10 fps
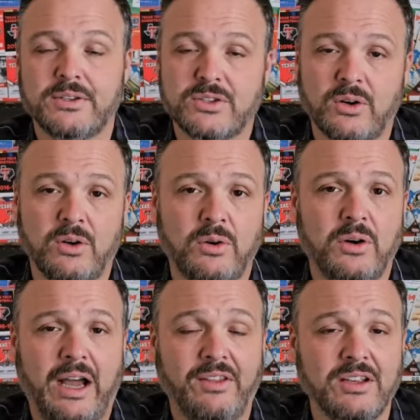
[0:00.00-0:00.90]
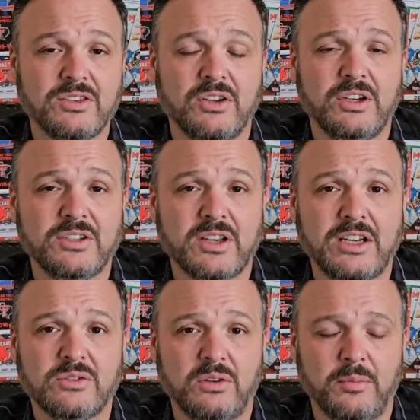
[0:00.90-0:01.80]
So I think it's a good
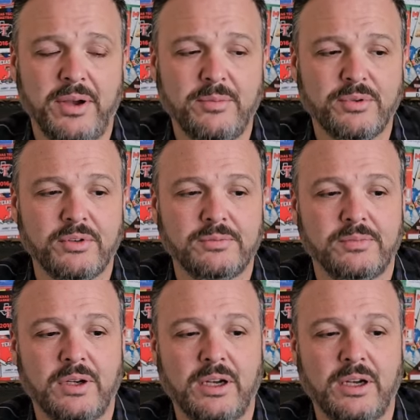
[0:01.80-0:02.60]
schedule on paper.